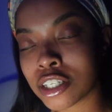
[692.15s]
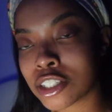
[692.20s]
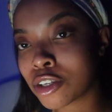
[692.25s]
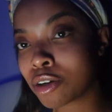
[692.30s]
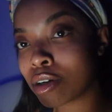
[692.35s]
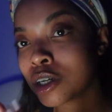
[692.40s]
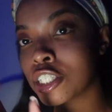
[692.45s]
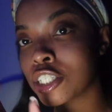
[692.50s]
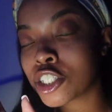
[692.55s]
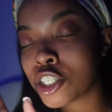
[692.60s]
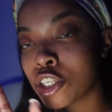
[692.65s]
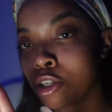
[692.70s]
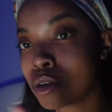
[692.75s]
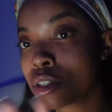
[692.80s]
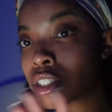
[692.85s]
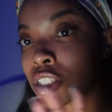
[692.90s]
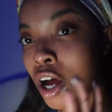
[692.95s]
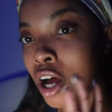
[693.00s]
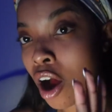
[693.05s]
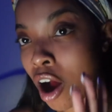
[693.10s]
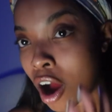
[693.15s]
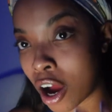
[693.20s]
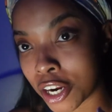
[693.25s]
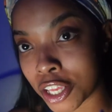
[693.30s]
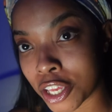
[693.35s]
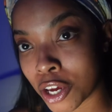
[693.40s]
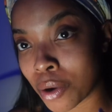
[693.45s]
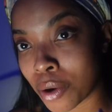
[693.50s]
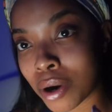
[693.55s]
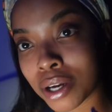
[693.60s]
So excuse the
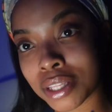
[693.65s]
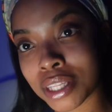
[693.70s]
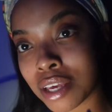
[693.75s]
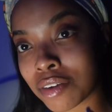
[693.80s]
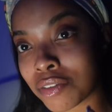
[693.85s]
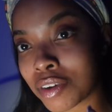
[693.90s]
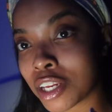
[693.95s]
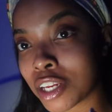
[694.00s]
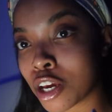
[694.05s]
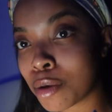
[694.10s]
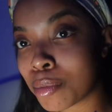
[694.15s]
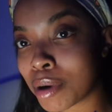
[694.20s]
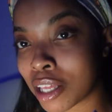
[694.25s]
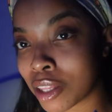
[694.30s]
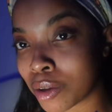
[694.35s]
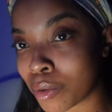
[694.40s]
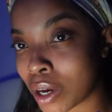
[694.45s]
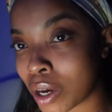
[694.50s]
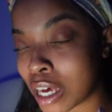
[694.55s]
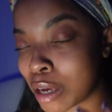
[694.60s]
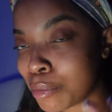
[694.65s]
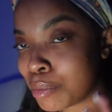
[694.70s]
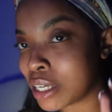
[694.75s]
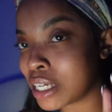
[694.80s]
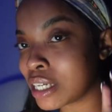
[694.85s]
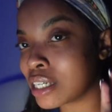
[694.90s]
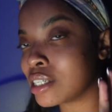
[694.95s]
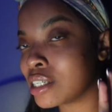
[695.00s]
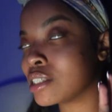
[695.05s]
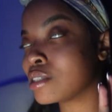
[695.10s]
audio on that video, by the way,
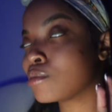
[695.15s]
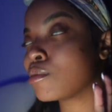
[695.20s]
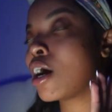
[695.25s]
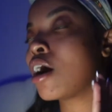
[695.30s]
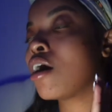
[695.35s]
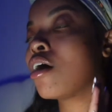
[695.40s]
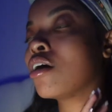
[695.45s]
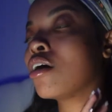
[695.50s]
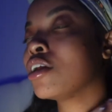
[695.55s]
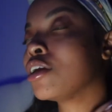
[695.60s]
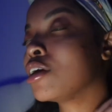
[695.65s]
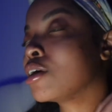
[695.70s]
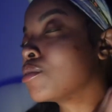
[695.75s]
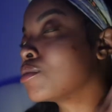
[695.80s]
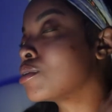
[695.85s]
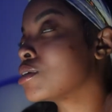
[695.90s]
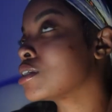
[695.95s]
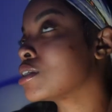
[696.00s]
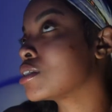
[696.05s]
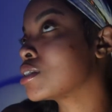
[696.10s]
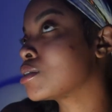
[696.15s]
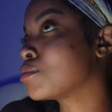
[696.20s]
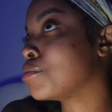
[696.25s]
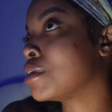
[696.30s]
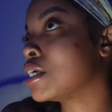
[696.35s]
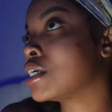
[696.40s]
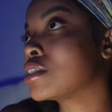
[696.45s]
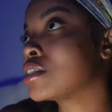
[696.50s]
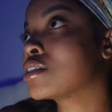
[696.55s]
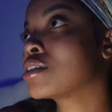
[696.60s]
because my audio was
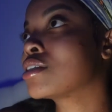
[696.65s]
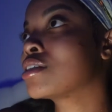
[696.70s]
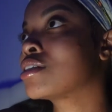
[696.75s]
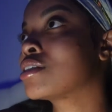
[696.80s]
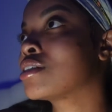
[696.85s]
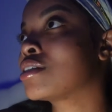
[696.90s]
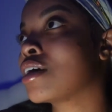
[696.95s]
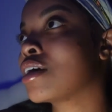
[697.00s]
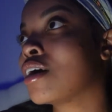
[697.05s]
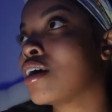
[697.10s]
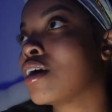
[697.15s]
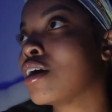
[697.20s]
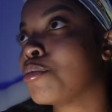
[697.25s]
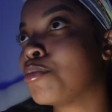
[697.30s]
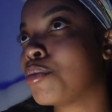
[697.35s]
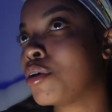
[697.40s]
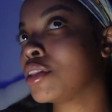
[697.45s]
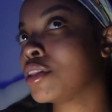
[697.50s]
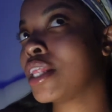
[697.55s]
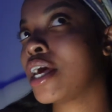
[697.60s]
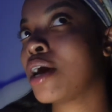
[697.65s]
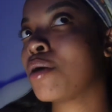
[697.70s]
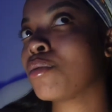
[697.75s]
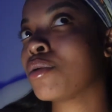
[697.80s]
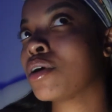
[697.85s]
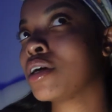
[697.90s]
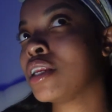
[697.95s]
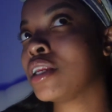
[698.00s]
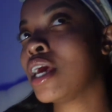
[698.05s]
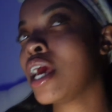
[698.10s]
messed up on that
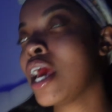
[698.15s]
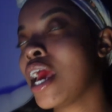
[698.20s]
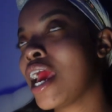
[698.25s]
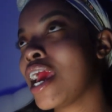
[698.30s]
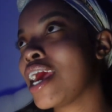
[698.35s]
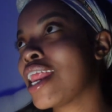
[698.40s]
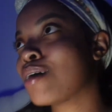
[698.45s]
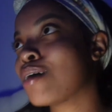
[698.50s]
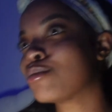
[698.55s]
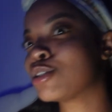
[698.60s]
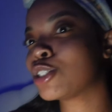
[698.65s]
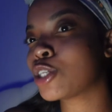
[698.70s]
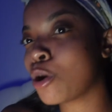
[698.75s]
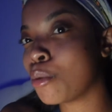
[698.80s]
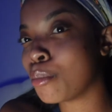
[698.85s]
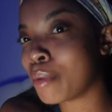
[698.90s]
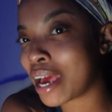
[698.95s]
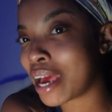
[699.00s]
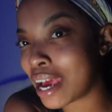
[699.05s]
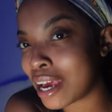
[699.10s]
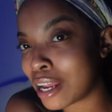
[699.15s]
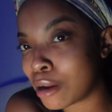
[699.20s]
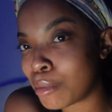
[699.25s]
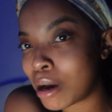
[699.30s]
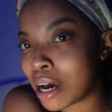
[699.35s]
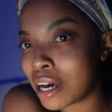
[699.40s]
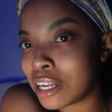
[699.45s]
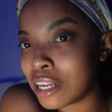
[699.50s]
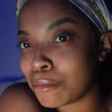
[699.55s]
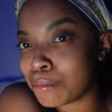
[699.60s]
one, and I'm so mad
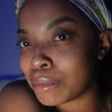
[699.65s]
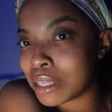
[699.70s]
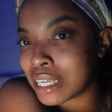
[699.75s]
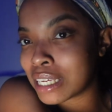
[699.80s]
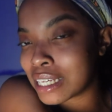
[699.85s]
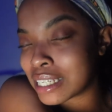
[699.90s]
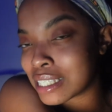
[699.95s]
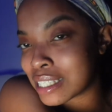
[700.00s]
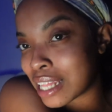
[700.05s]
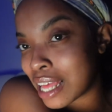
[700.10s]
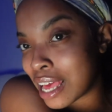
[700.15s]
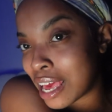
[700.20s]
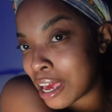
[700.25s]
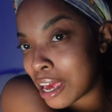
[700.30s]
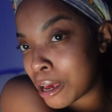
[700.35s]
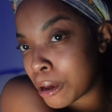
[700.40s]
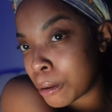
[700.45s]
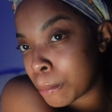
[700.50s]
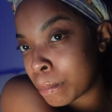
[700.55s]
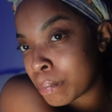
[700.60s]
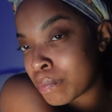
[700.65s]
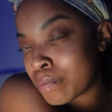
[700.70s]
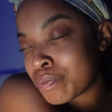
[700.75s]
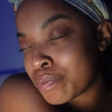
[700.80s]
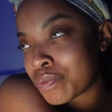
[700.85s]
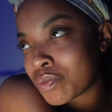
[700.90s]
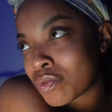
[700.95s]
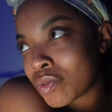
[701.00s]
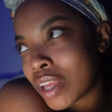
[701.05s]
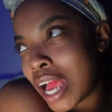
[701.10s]
about it, because like
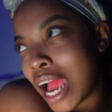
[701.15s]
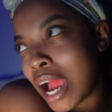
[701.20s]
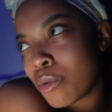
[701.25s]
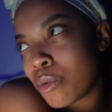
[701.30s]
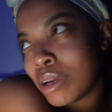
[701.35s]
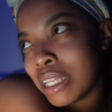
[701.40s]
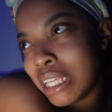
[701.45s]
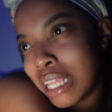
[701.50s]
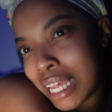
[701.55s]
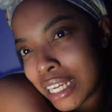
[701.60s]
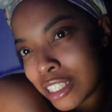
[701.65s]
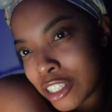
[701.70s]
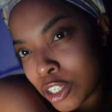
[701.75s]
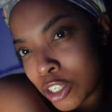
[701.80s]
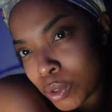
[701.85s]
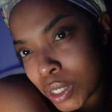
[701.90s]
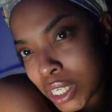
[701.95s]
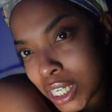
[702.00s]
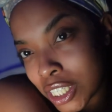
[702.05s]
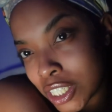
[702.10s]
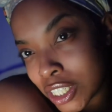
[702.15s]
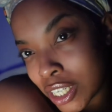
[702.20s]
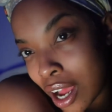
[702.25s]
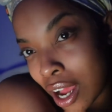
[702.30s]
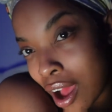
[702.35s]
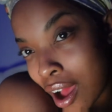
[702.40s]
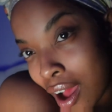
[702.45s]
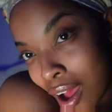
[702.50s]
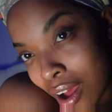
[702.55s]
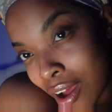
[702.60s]
I really like to do a good
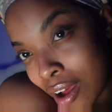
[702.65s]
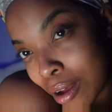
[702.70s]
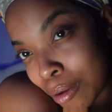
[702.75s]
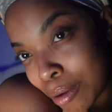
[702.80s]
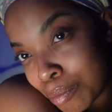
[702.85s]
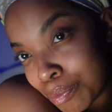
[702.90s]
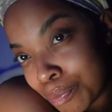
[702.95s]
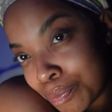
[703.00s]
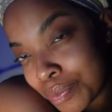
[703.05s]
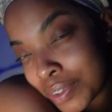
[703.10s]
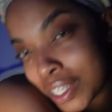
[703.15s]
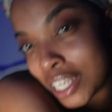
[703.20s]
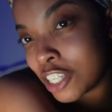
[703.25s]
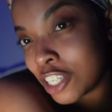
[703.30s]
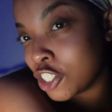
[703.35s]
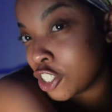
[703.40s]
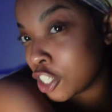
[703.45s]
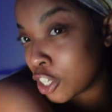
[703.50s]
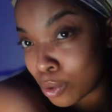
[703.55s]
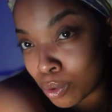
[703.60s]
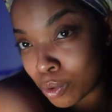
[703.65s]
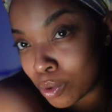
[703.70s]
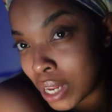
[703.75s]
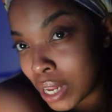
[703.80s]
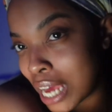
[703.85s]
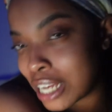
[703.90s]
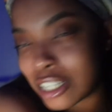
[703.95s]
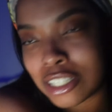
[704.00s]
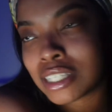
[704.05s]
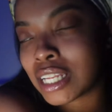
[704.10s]
job in general.
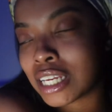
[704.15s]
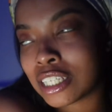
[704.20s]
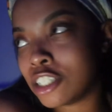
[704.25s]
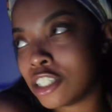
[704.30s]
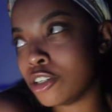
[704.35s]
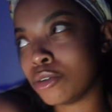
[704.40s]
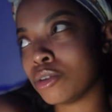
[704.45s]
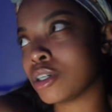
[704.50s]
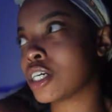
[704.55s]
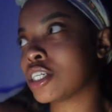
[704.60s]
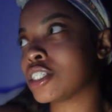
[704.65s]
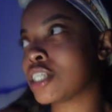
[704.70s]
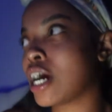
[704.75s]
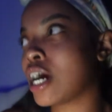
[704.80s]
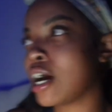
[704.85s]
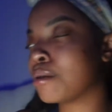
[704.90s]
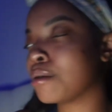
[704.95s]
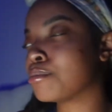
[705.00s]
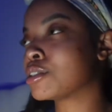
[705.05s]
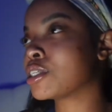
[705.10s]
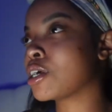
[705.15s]
I just like to do a good job.